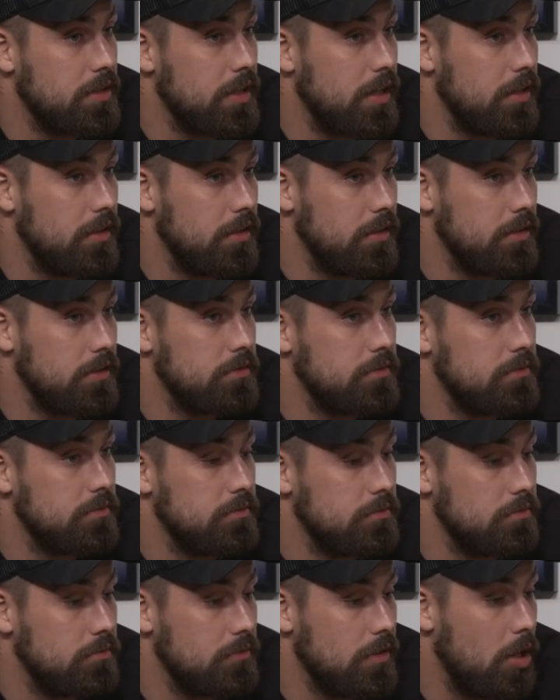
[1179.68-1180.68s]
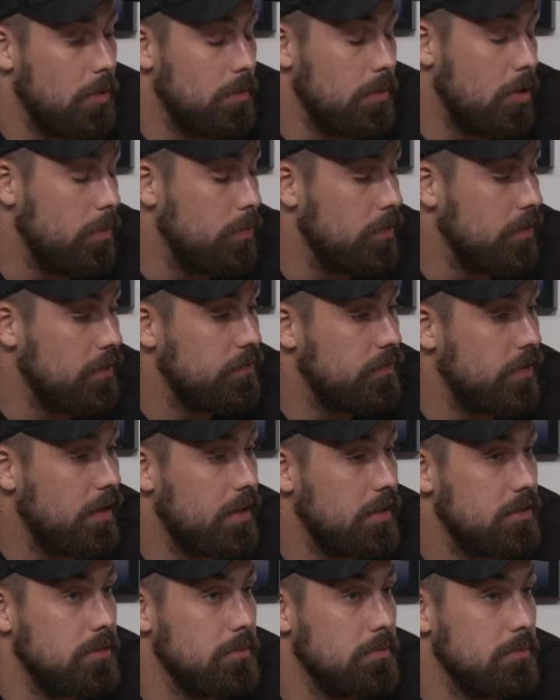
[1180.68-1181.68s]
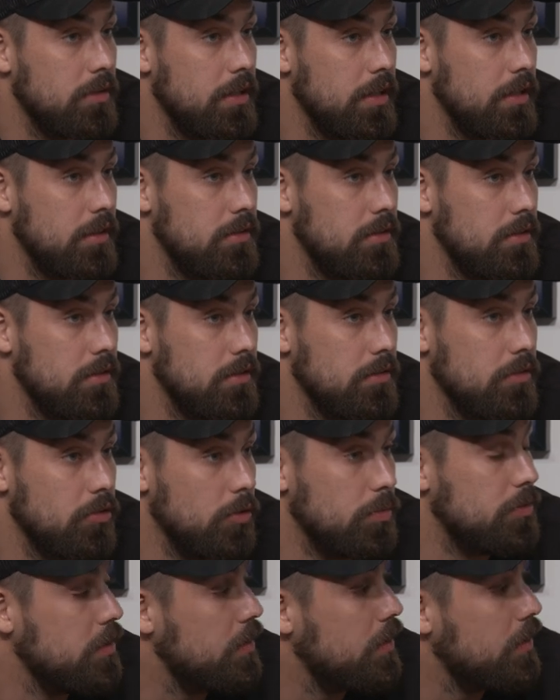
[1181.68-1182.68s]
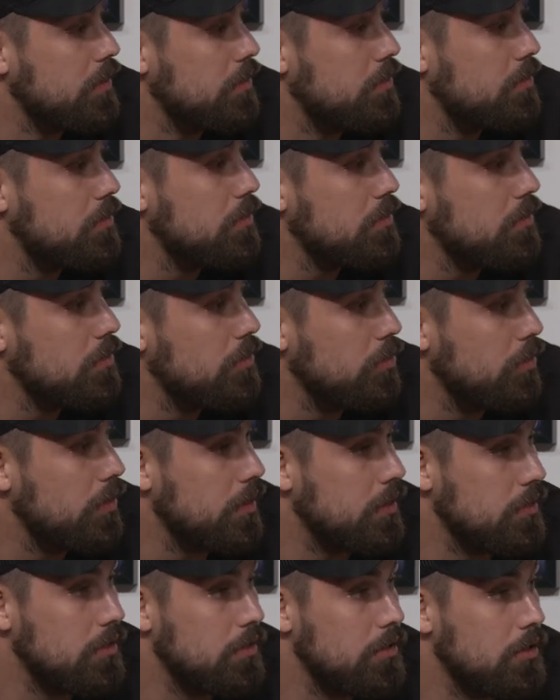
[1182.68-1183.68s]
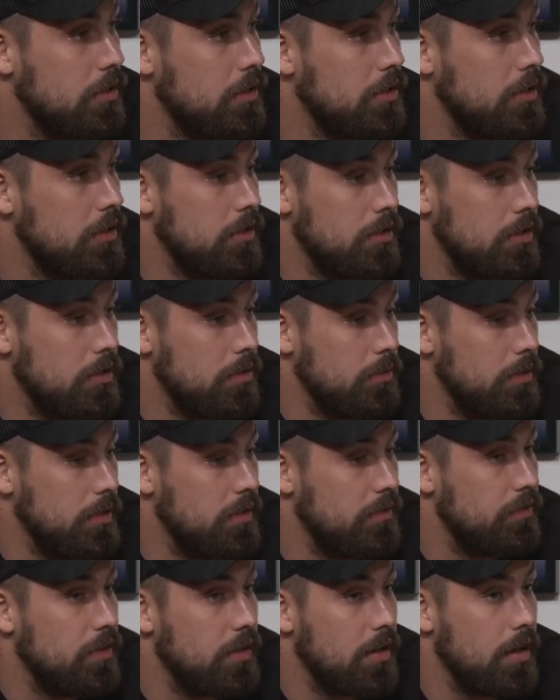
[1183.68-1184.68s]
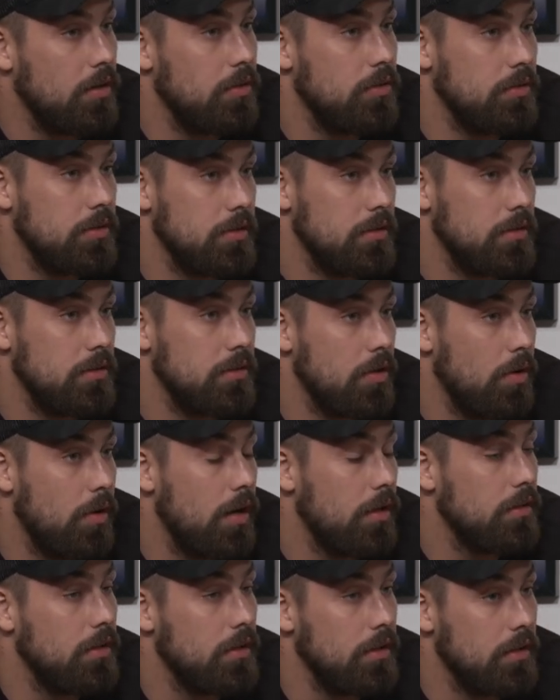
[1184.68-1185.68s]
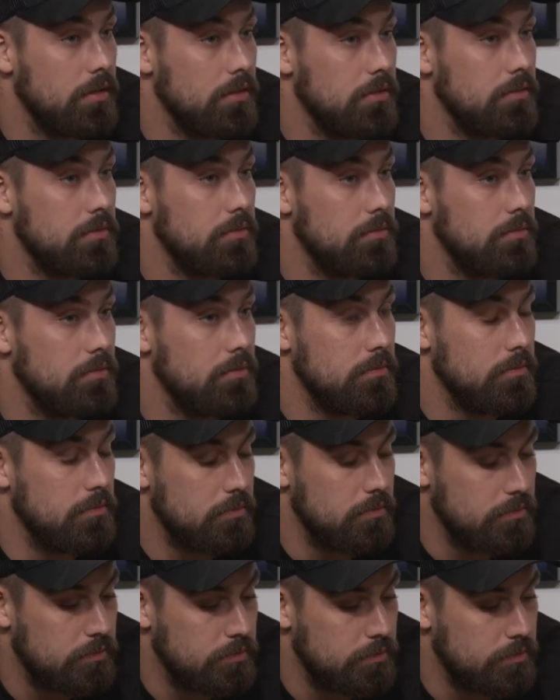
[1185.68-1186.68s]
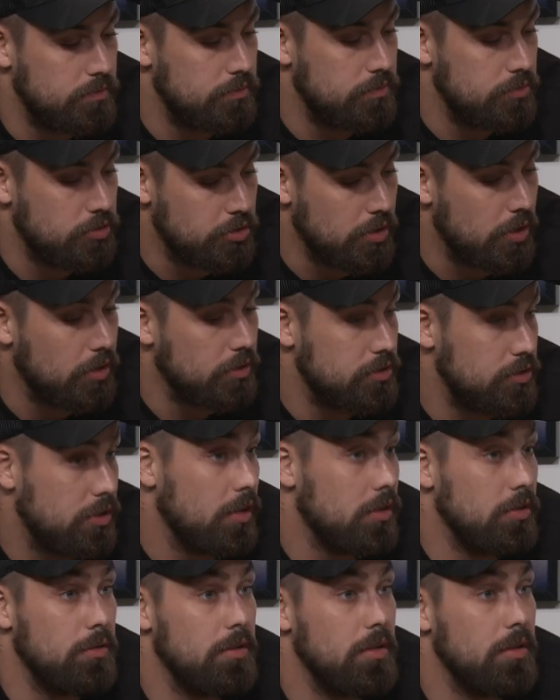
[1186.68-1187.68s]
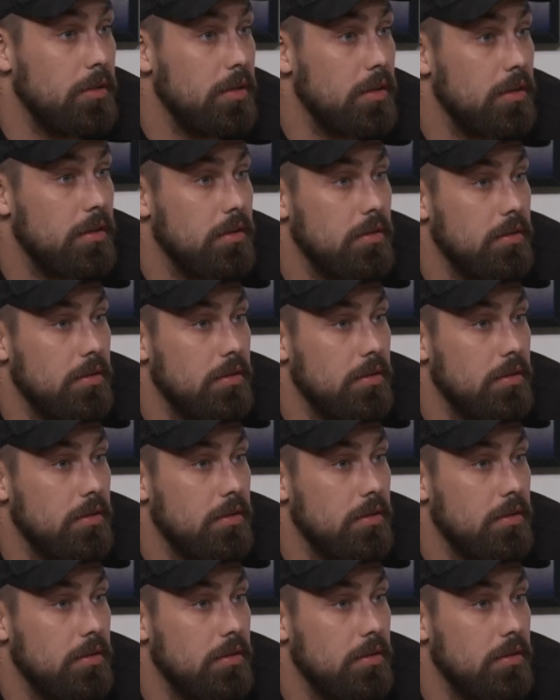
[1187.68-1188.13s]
kind of help, hopefully find some kids and groups of kids who can, we can figure out who can go out there and start doing it with.